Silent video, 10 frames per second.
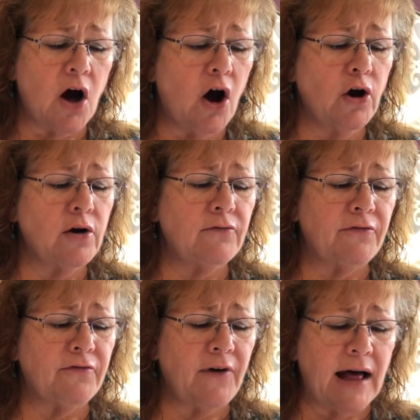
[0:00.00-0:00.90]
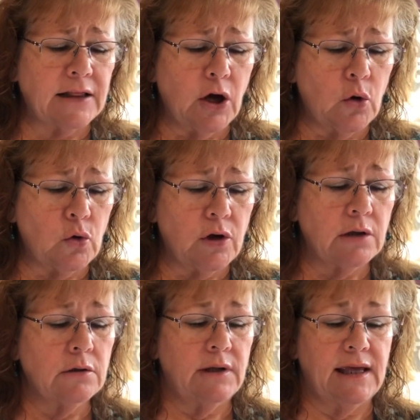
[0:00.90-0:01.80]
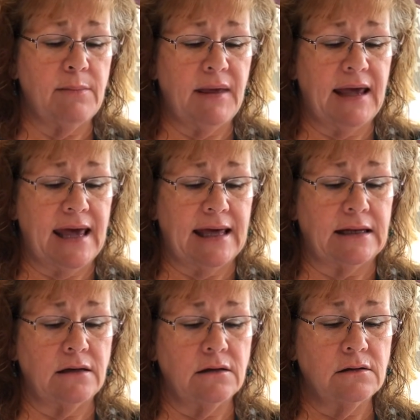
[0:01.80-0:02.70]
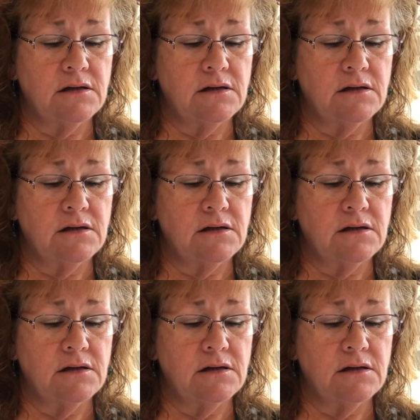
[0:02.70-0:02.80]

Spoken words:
aren't followed," he began,